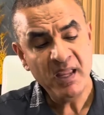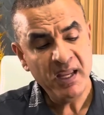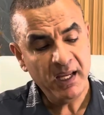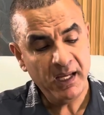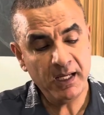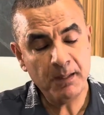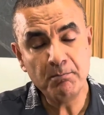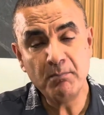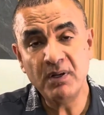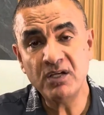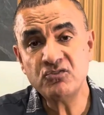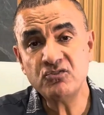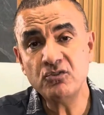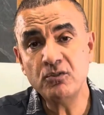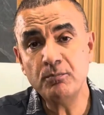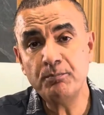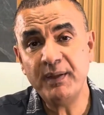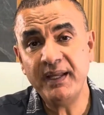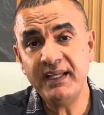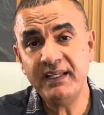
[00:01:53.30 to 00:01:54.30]
A
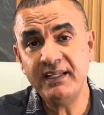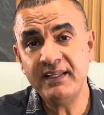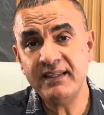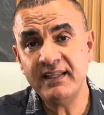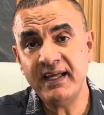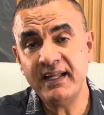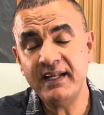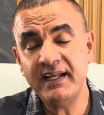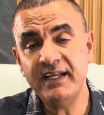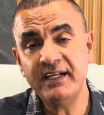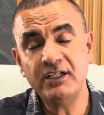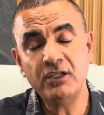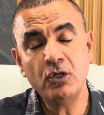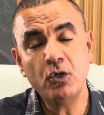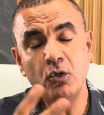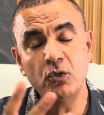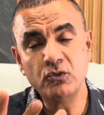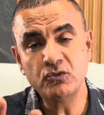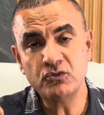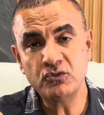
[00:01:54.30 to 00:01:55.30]
muscle pain in that area
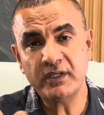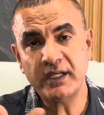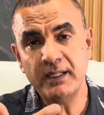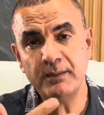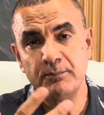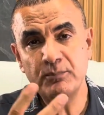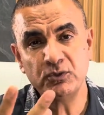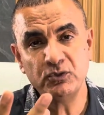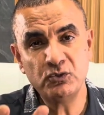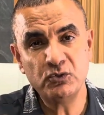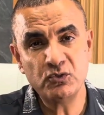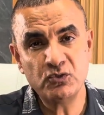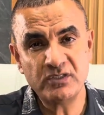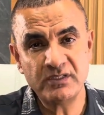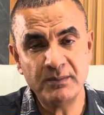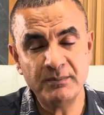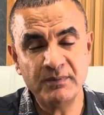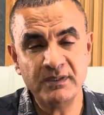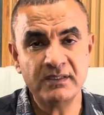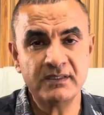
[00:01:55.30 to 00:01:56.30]
also can produce
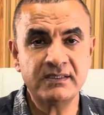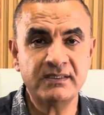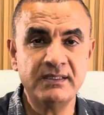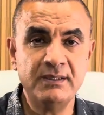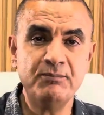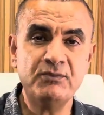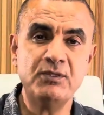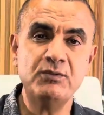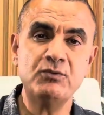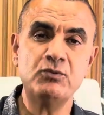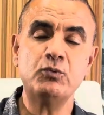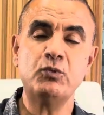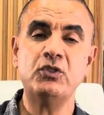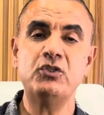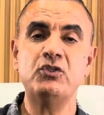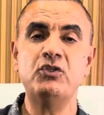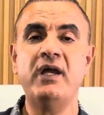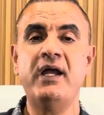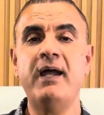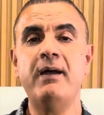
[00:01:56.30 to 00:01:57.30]
similar symptoms where
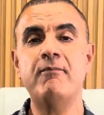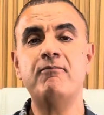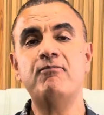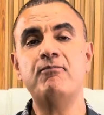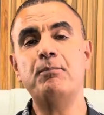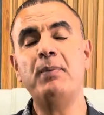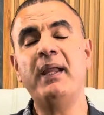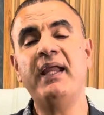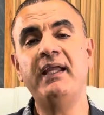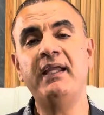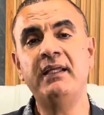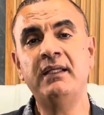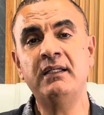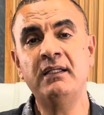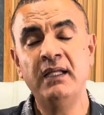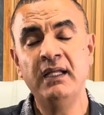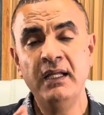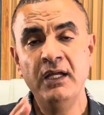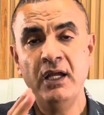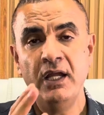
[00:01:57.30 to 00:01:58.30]
you have
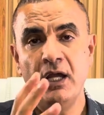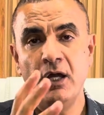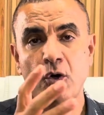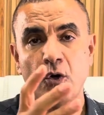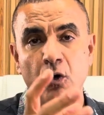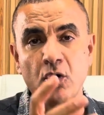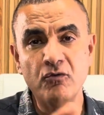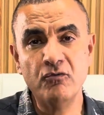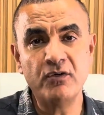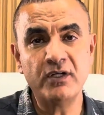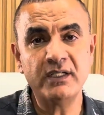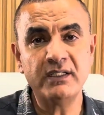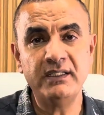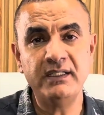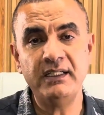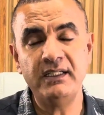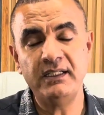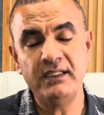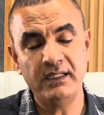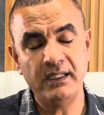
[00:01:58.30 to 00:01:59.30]
pain over
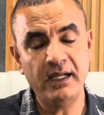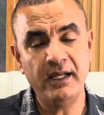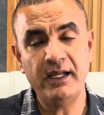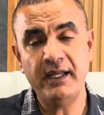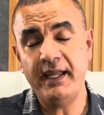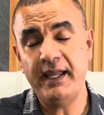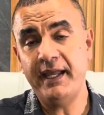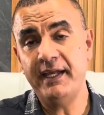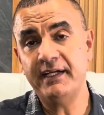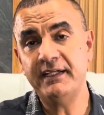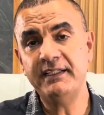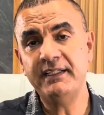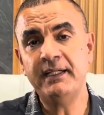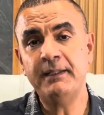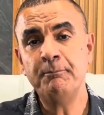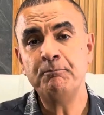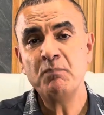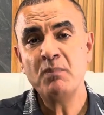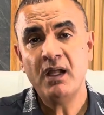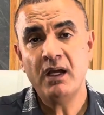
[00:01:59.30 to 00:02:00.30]
the
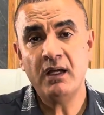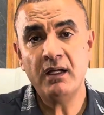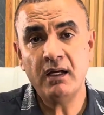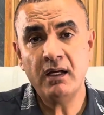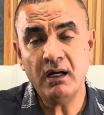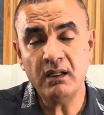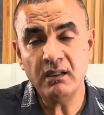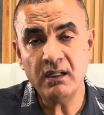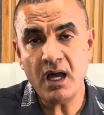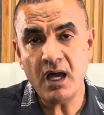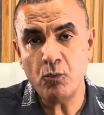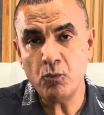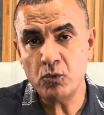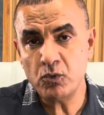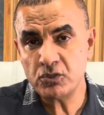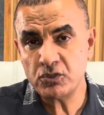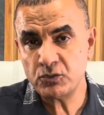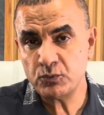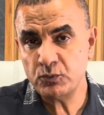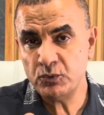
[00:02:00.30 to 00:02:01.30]
area, a lot
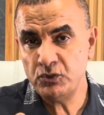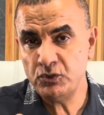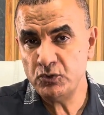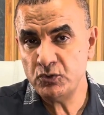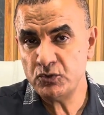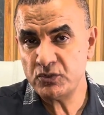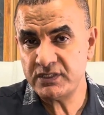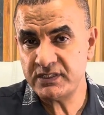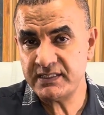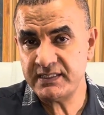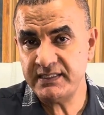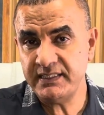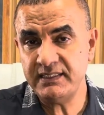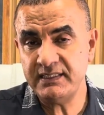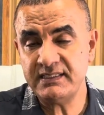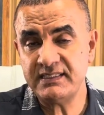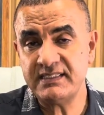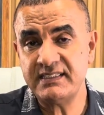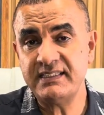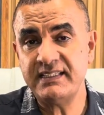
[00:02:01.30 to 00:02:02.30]
worse when you
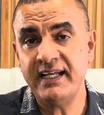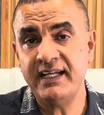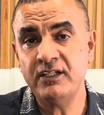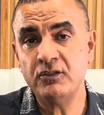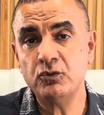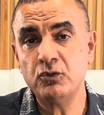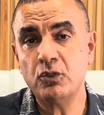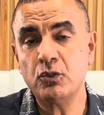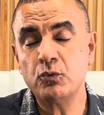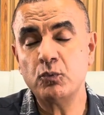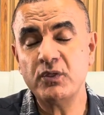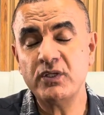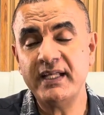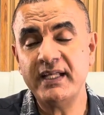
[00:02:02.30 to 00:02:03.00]
sit, stand, or with